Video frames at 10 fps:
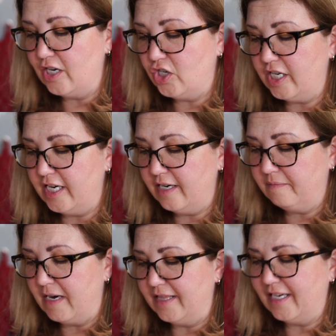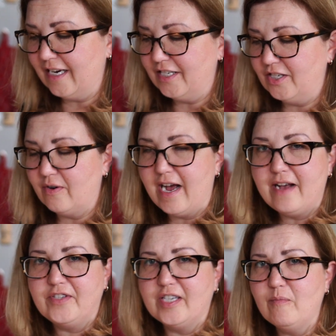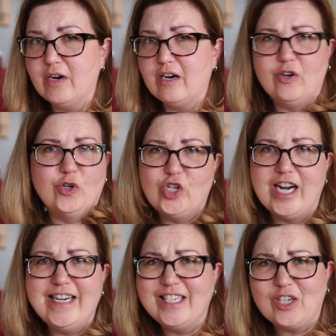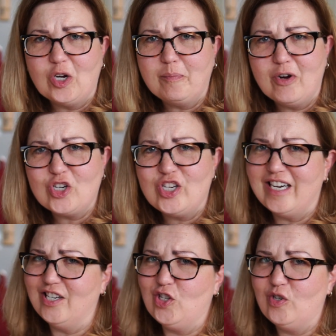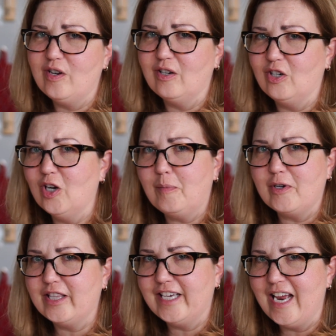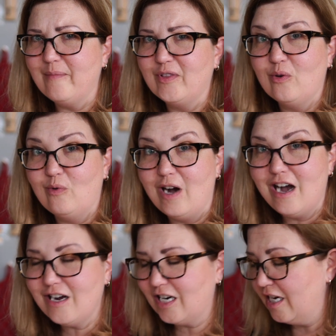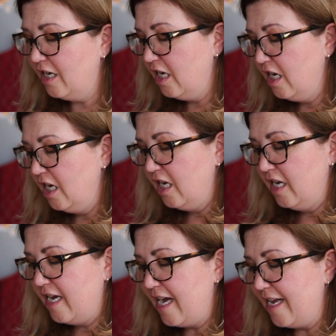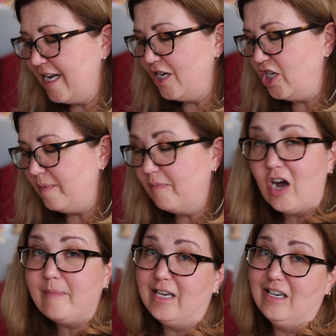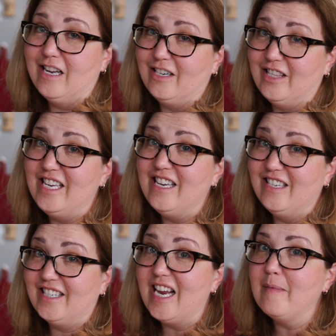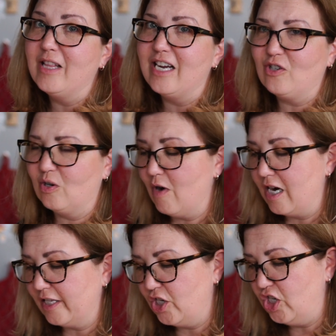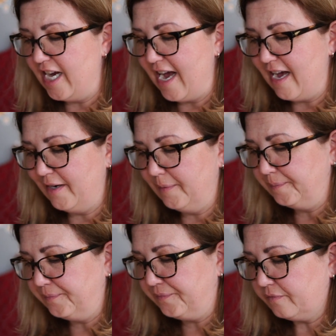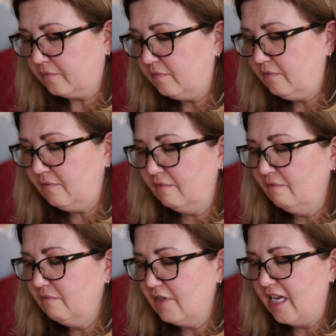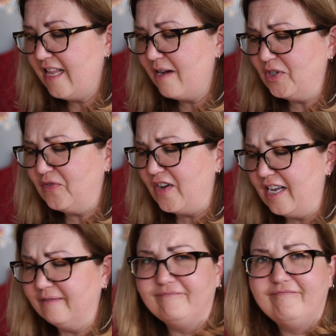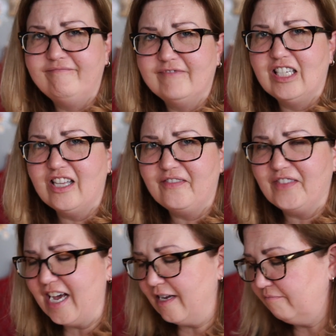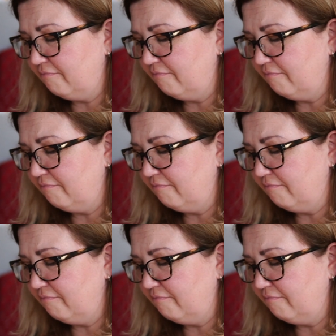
And she, I think I still have somewhere, her Chinese cookbook. She had a cookbook that came with the wok. And then she bought me the same electric wok that she had. And that was fun. I love that.